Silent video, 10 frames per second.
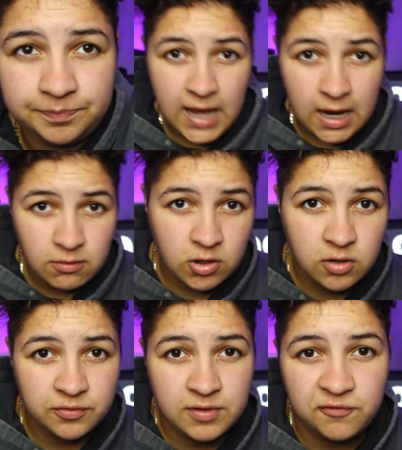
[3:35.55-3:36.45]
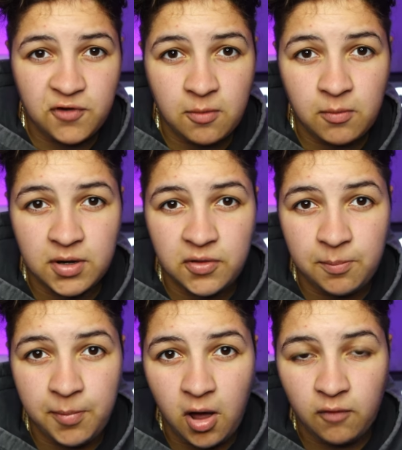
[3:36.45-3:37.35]
Now recovering from one of the
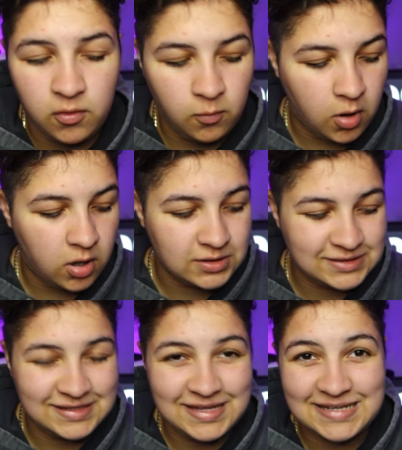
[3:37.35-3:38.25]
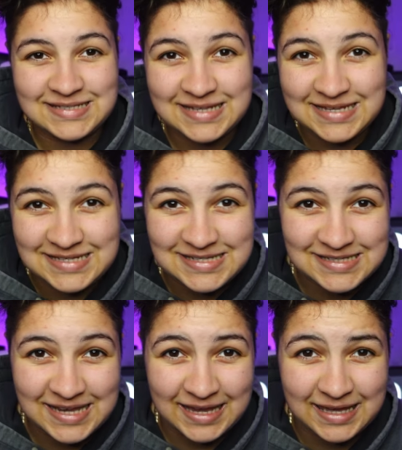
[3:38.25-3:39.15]
boring ones. This is
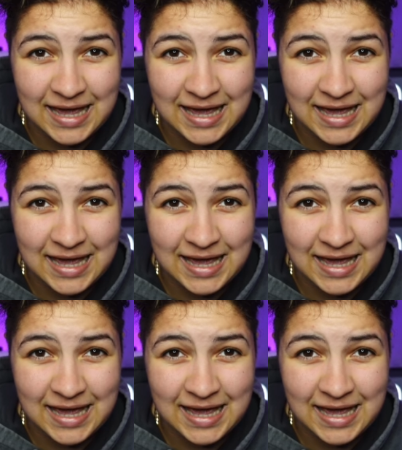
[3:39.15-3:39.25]
sick.